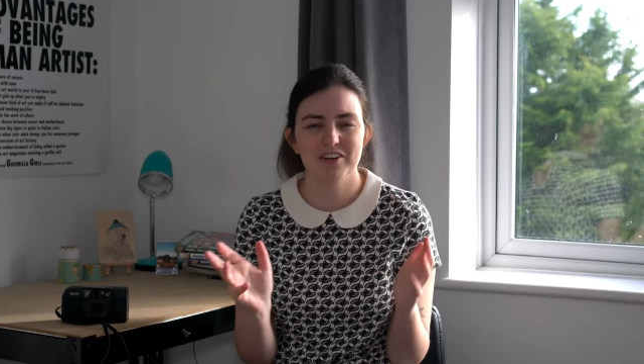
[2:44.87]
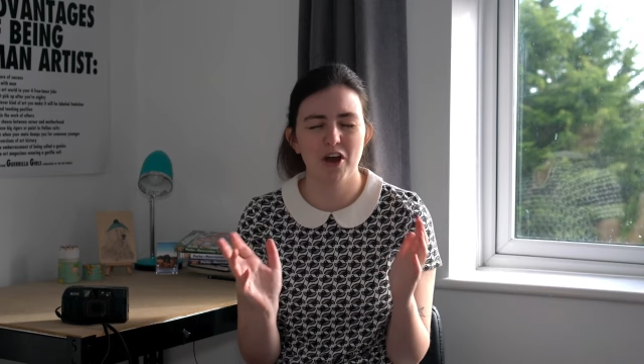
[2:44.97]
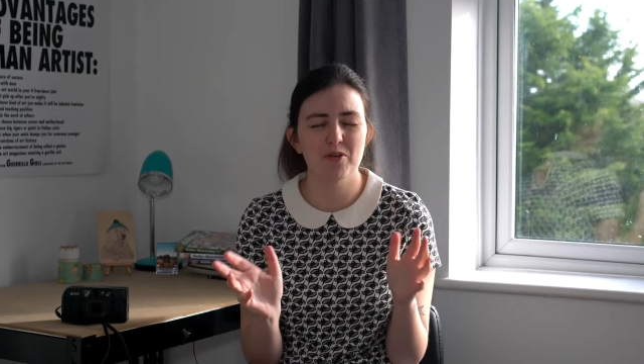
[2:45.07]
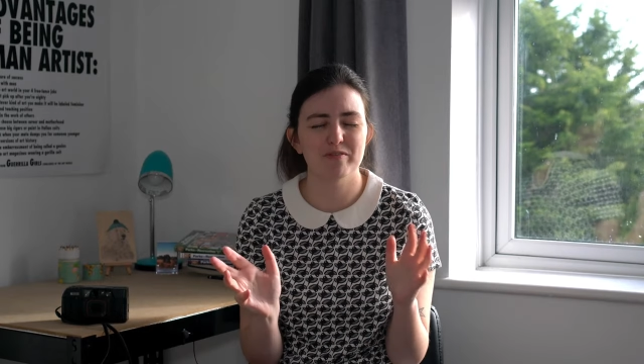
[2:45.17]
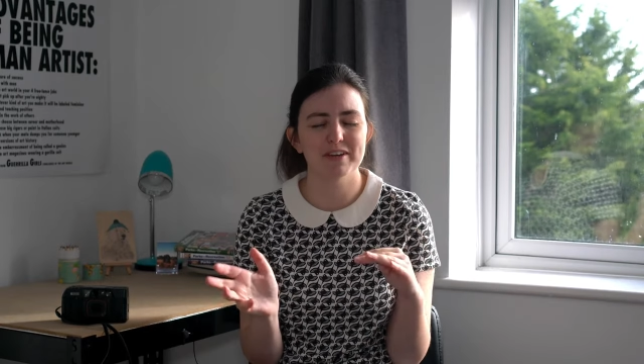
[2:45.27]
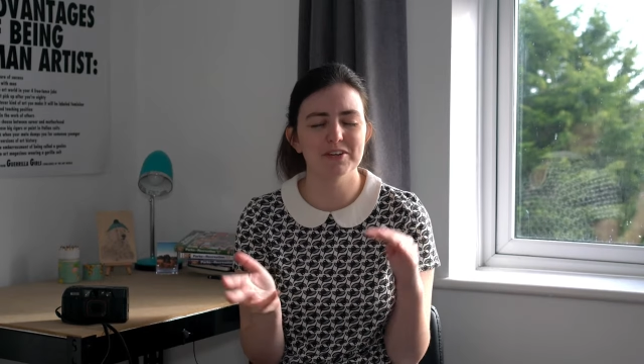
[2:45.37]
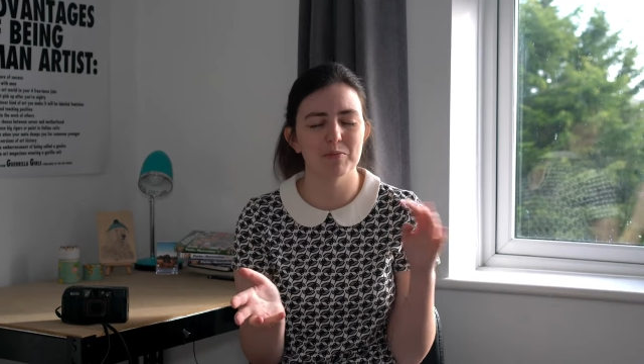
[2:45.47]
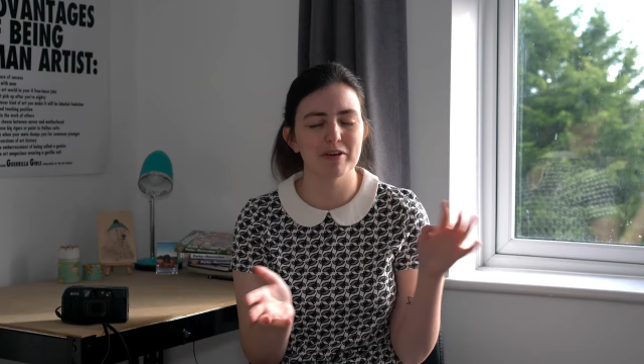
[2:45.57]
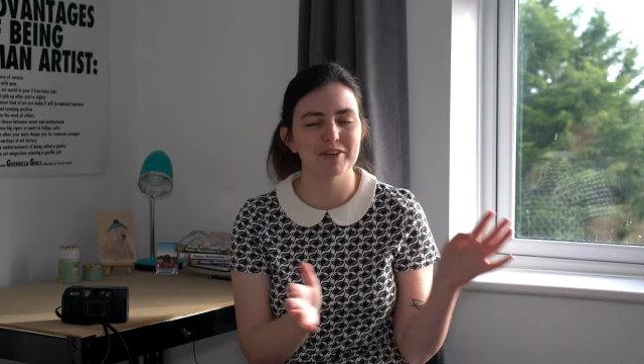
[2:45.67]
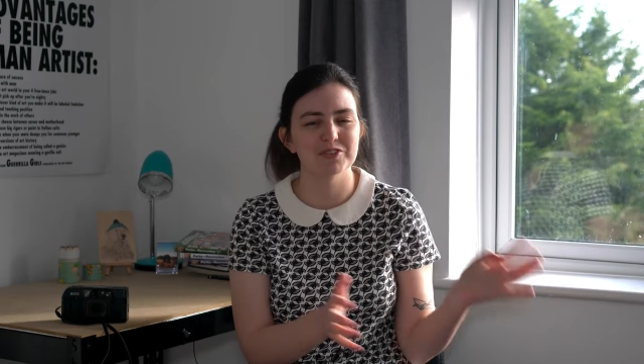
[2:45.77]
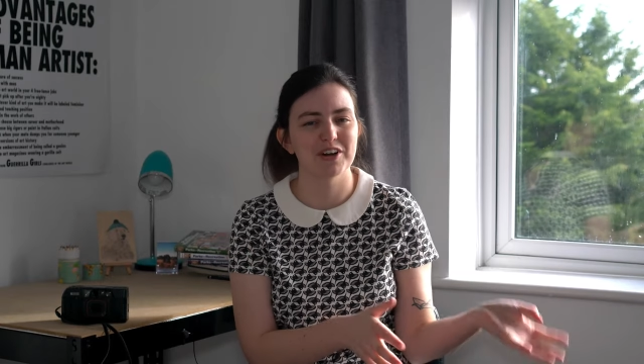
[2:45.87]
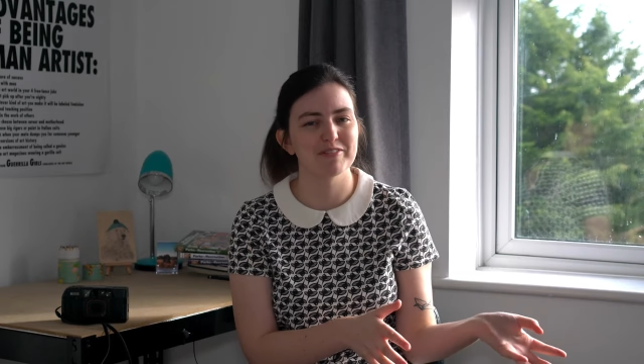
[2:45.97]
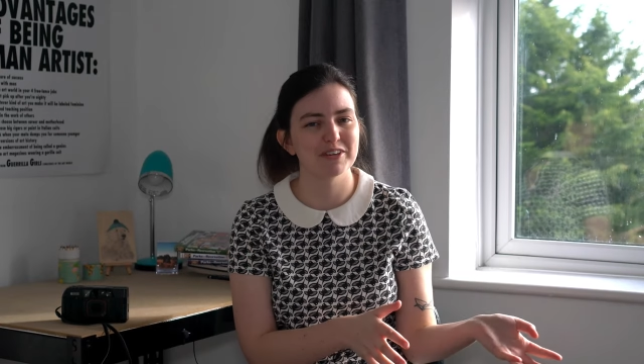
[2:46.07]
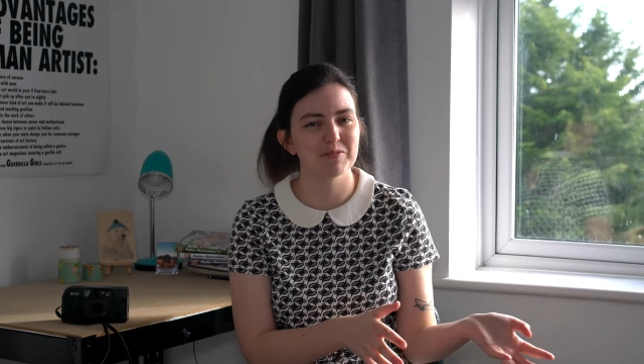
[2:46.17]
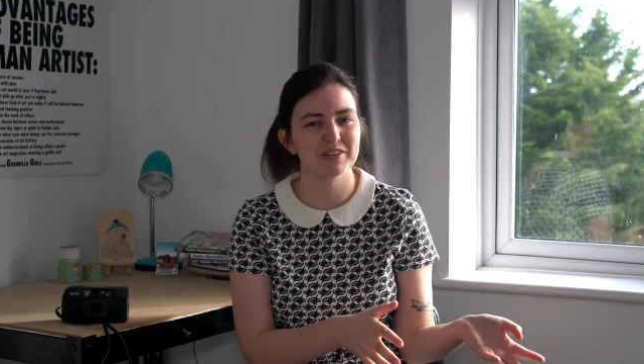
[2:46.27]
hopefully not my
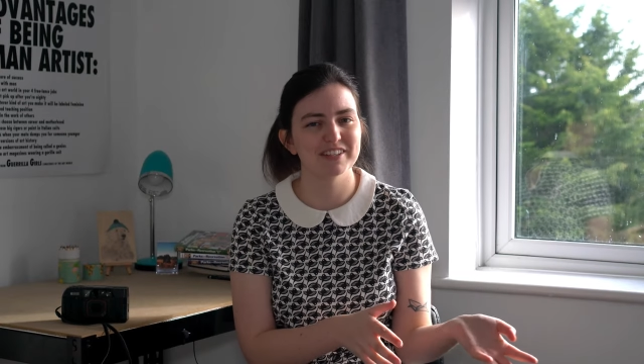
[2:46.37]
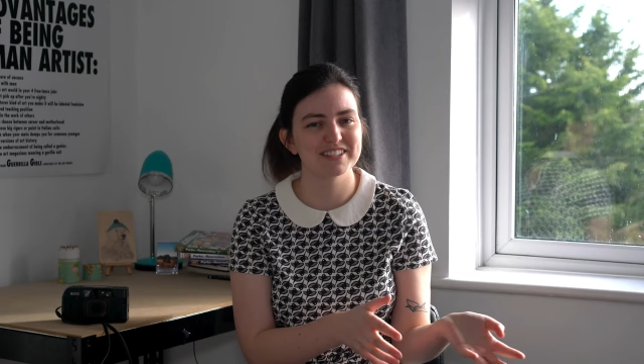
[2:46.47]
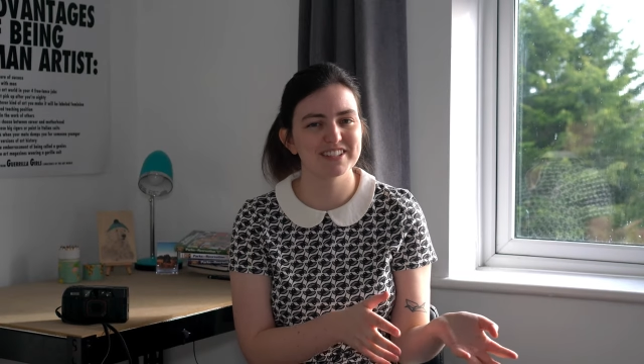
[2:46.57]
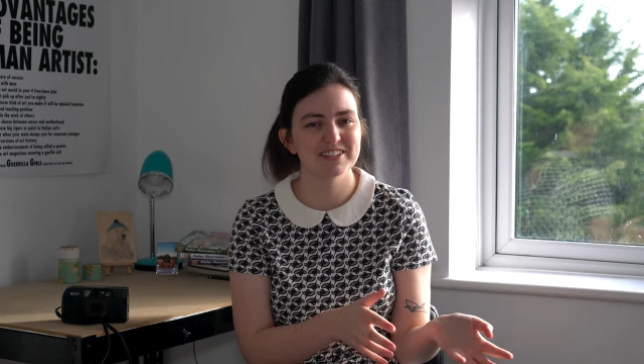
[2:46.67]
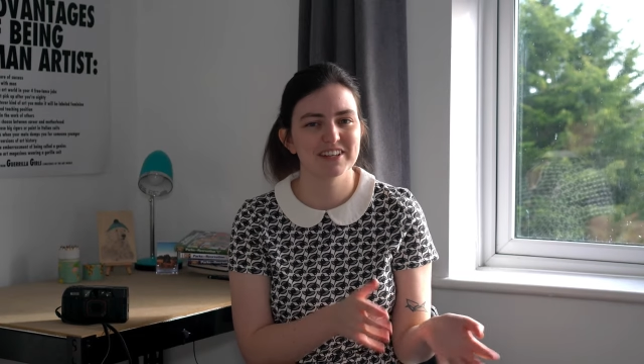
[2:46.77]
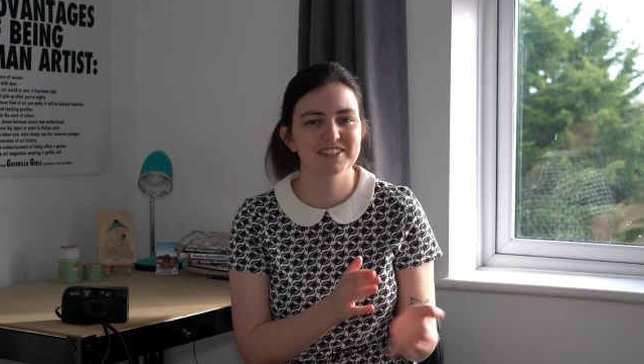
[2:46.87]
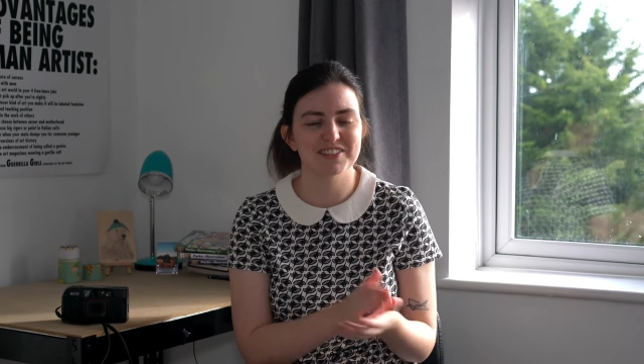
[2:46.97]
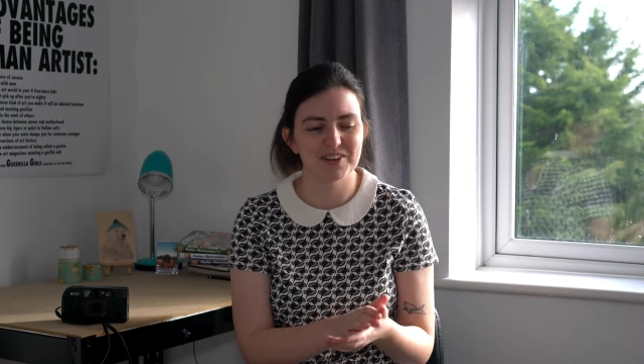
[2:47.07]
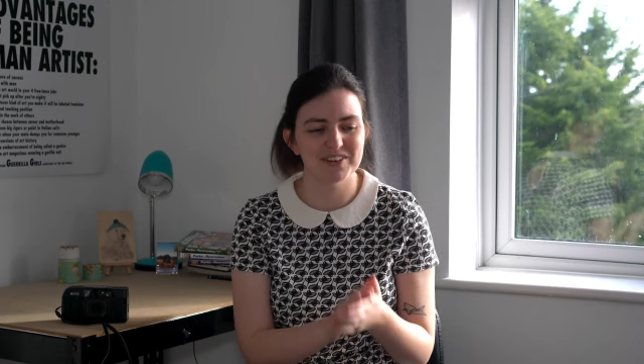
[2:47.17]
photographic ability. So